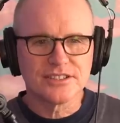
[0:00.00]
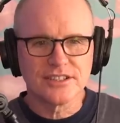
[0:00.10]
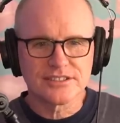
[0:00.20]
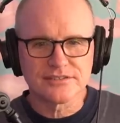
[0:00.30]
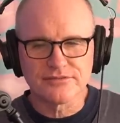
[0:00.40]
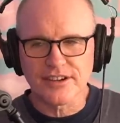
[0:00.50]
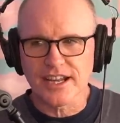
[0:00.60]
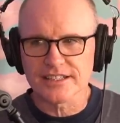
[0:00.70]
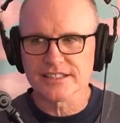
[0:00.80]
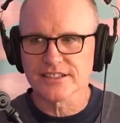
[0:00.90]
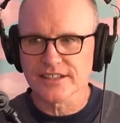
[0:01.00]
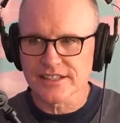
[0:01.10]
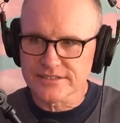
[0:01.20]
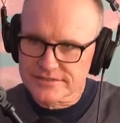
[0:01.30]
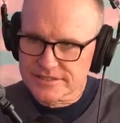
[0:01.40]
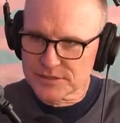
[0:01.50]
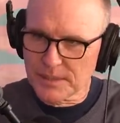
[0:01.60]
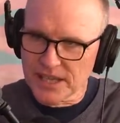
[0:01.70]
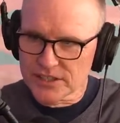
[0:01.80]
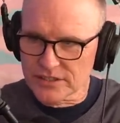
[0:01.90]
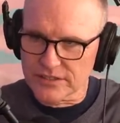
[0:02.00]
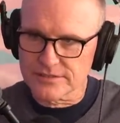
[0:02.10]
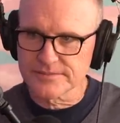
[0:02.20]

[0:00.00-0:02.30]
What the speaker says: 2 years in France learning spatial.